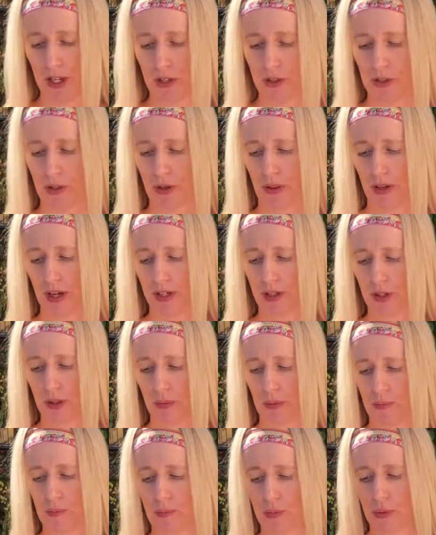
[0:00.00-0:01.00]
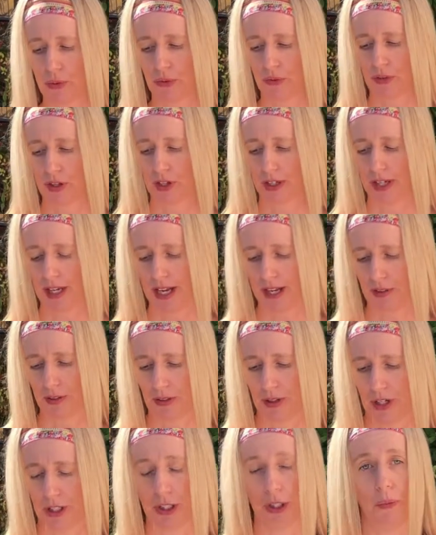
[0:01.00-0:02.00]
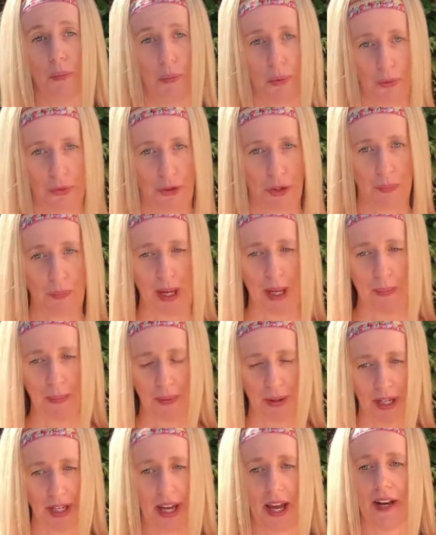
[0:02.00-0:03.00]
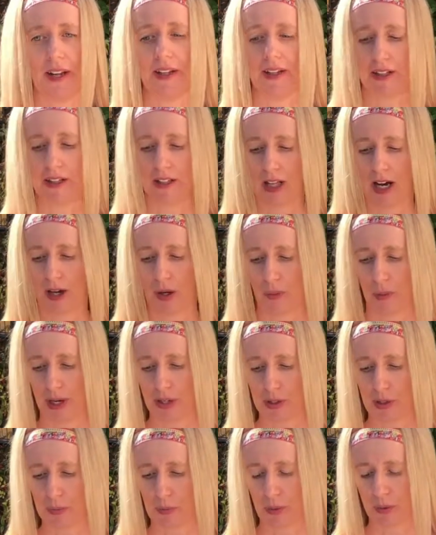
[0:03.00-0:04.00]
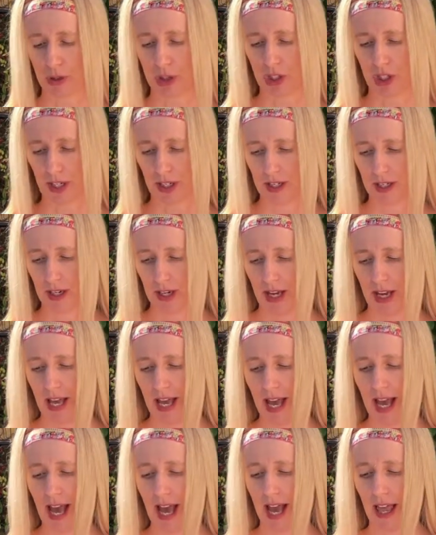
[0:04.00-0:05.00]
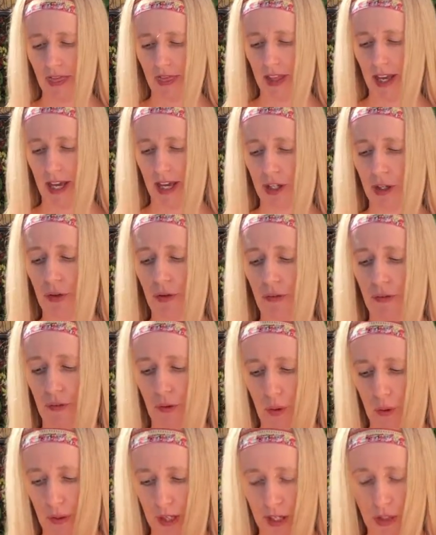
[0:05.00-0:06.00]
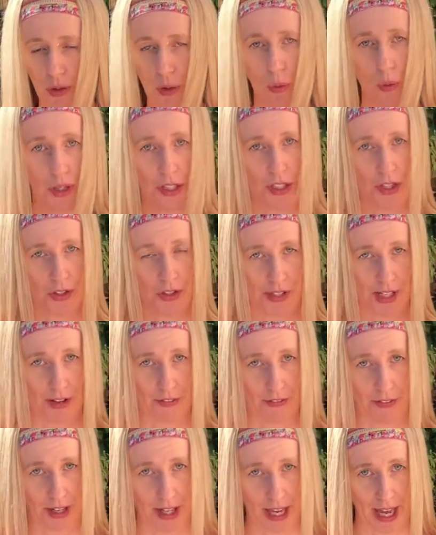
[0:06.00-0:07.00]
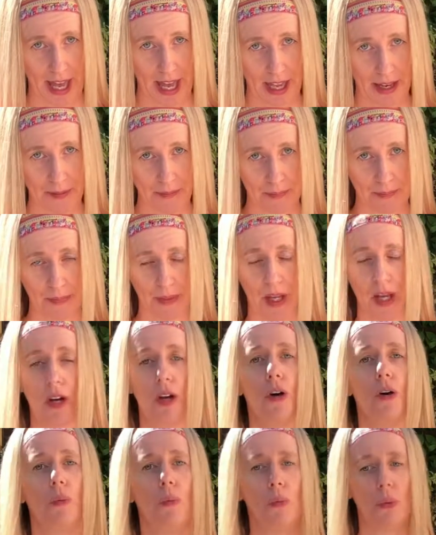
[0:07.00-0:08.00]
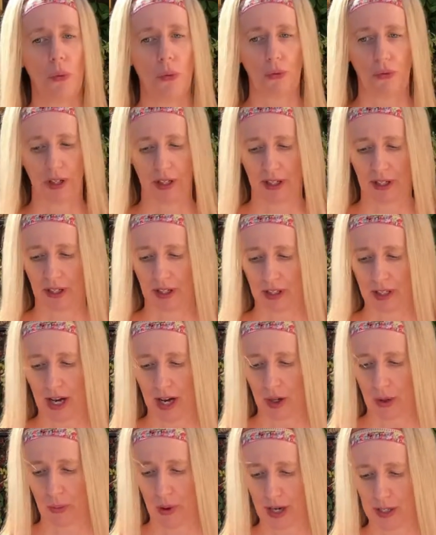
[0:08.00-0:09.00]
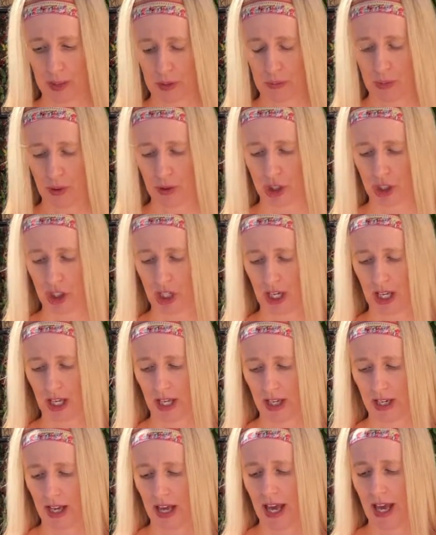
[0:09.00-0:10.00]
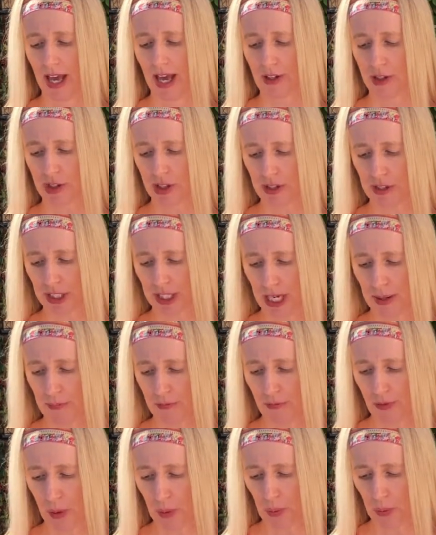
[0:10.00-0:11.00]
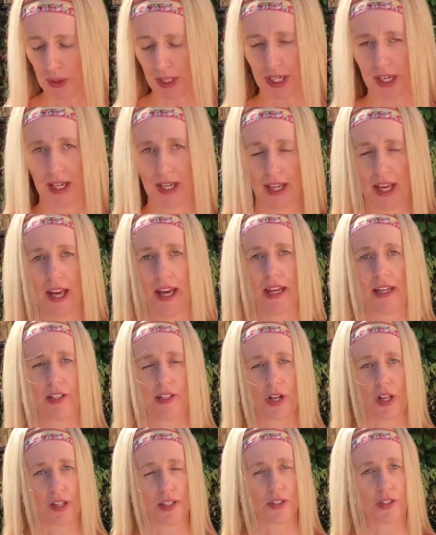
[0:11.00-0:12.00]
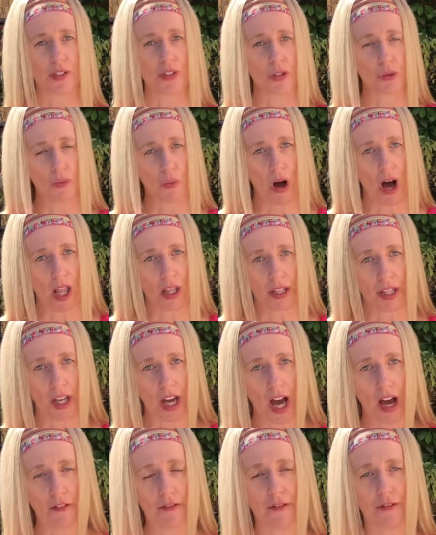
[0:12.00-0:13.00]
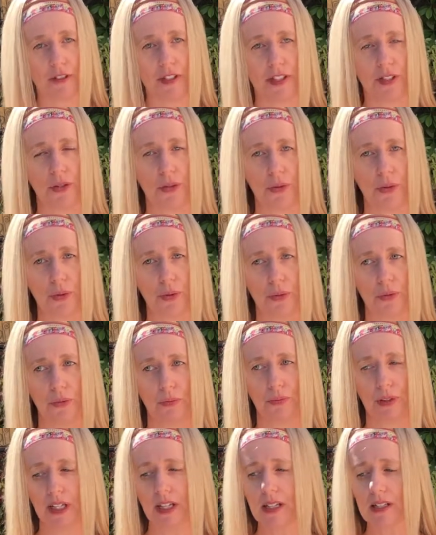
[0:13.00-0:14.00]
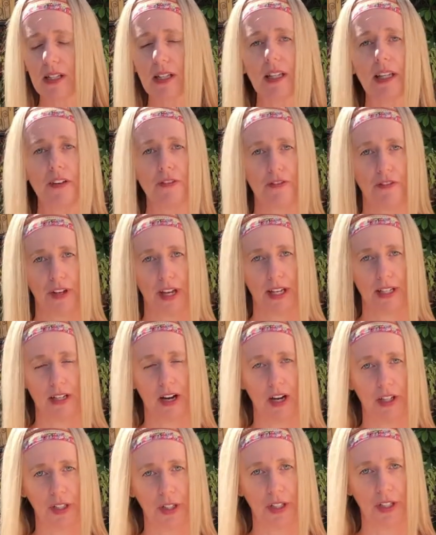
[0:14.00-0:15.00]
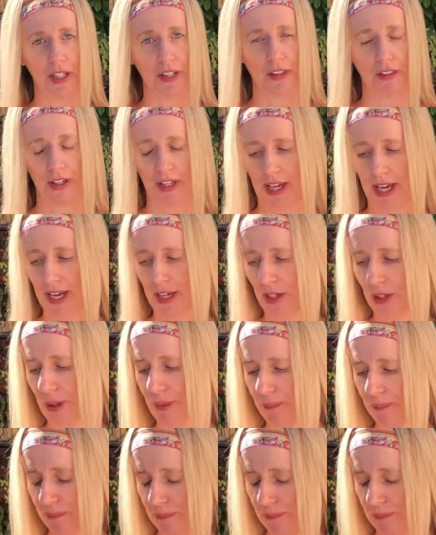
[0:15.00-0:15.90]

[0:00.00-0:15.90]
So then you'll move your candle or you'll move your paper again in a clockwise motion, and then you'll fold it toward yourself again. Move it in a clockwise motion and just keep folding until it's small enough to easily fit underneath the candle.